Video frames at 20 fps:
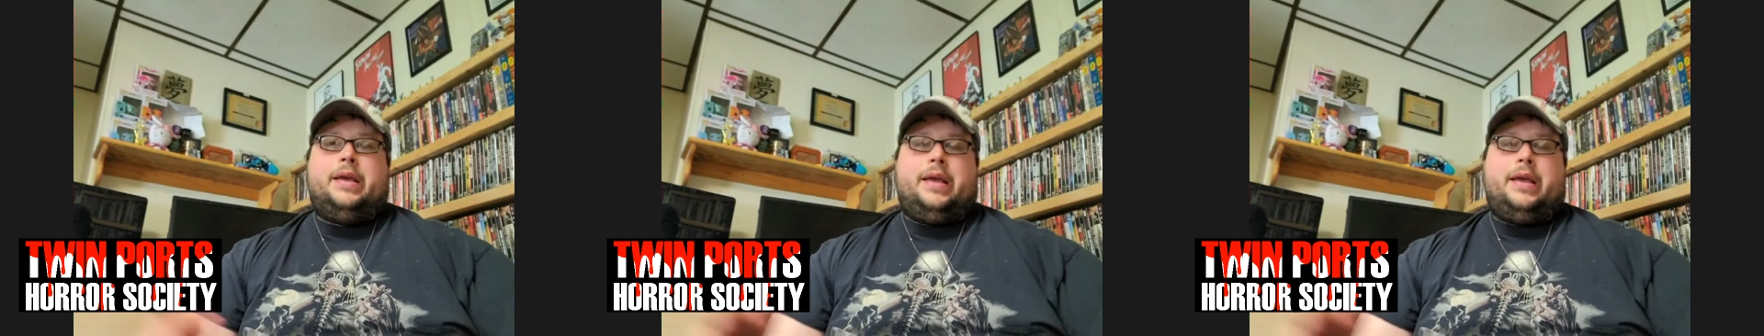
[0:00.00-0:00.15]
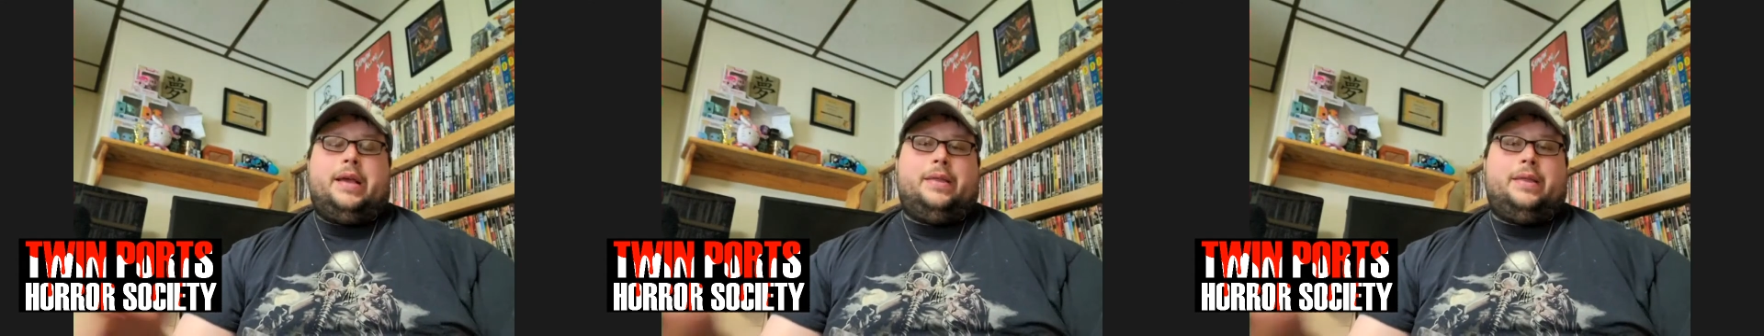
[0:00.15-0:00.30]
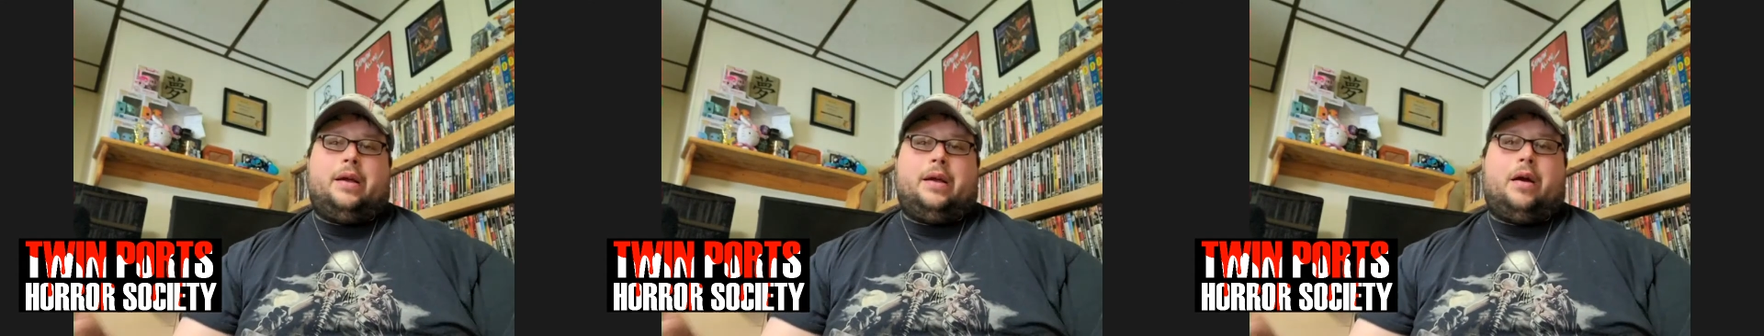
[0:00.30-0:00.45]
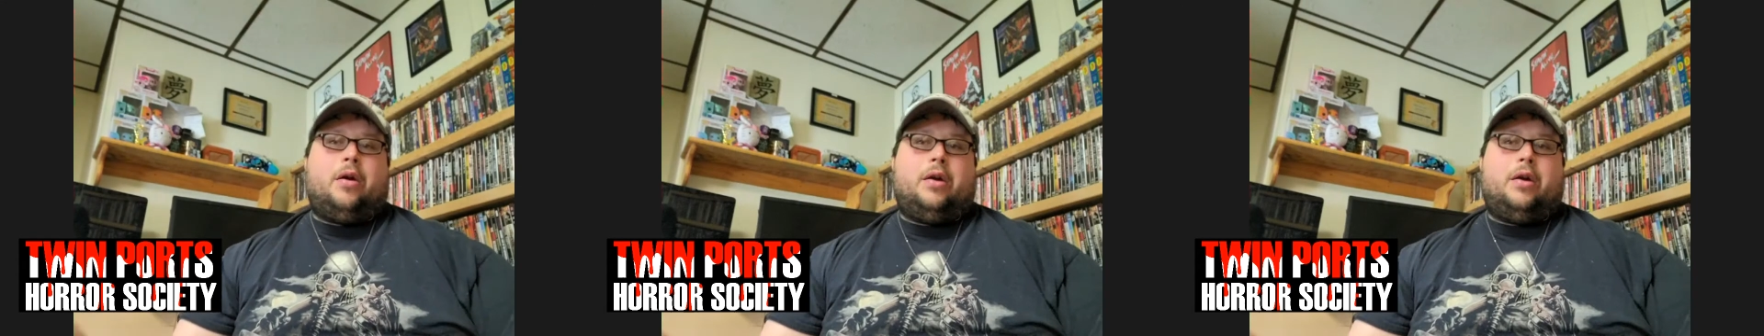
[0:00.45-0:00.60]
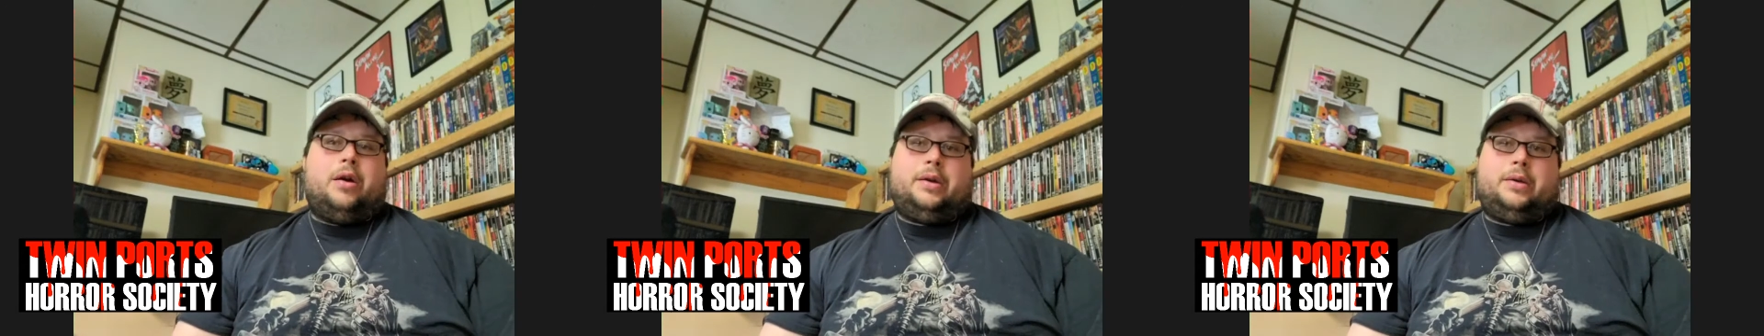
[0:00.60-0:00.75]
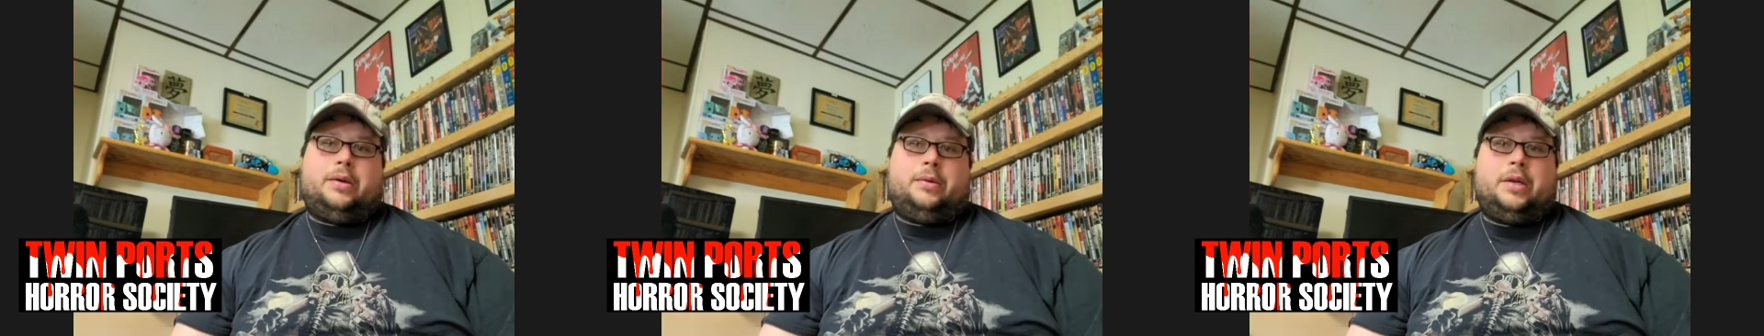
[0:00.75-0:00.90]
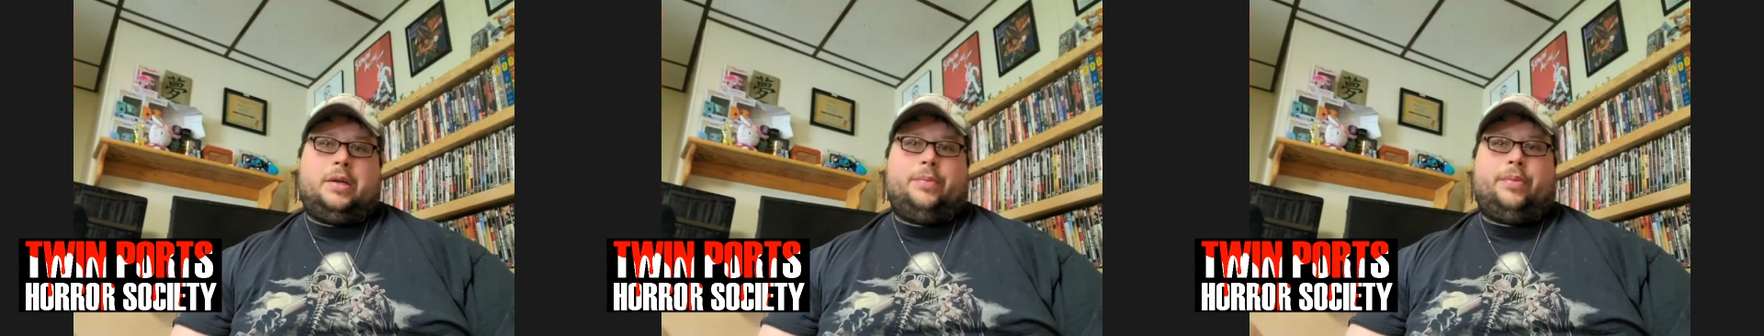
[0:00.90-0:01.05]
in the art
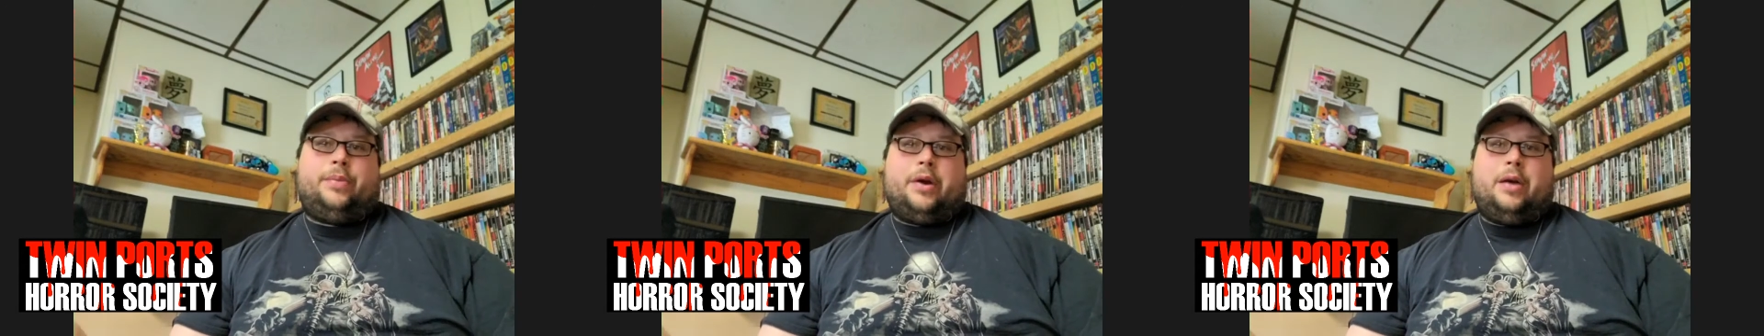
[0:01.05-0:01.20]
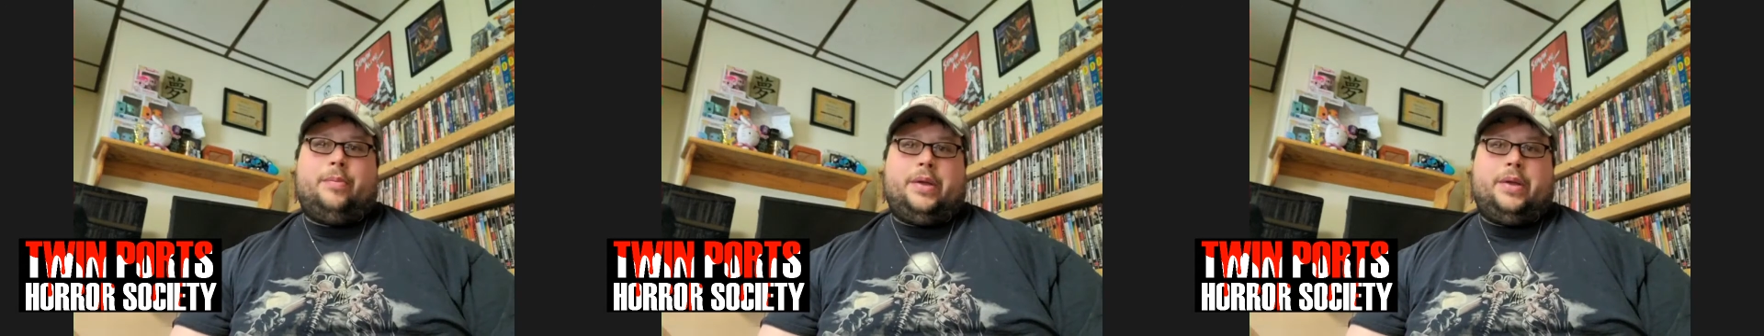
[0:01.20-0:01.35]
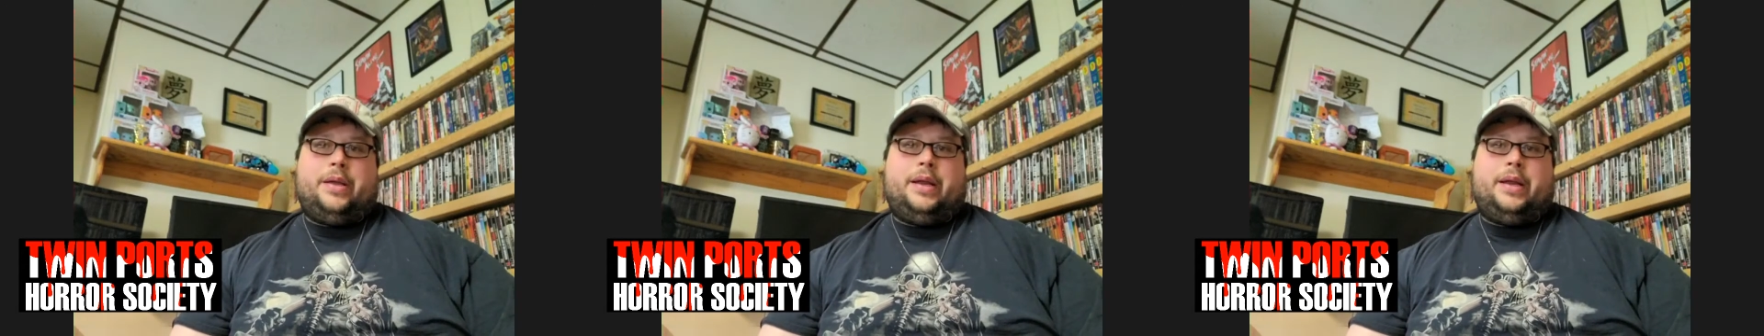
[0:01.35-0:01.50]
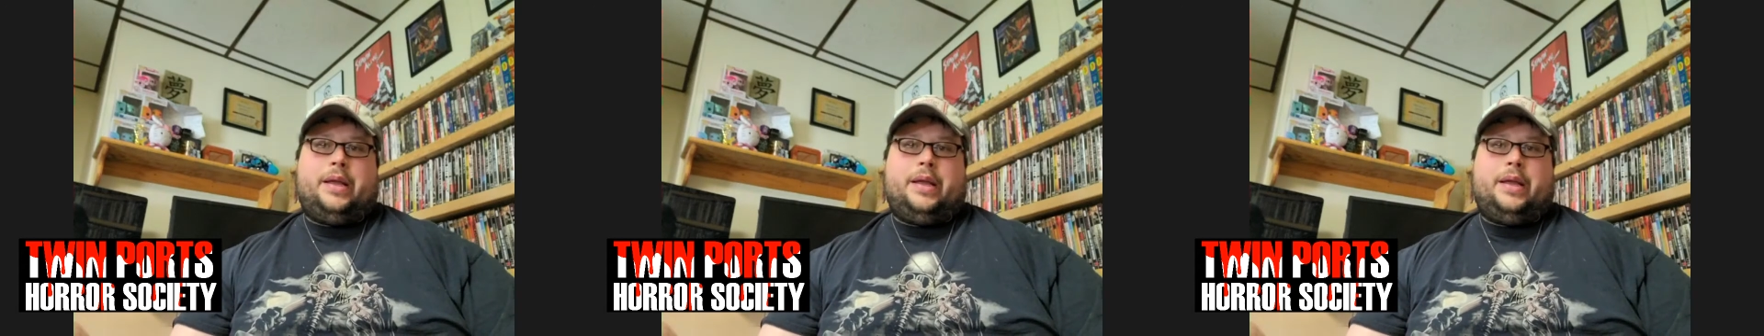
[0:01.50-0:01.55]
department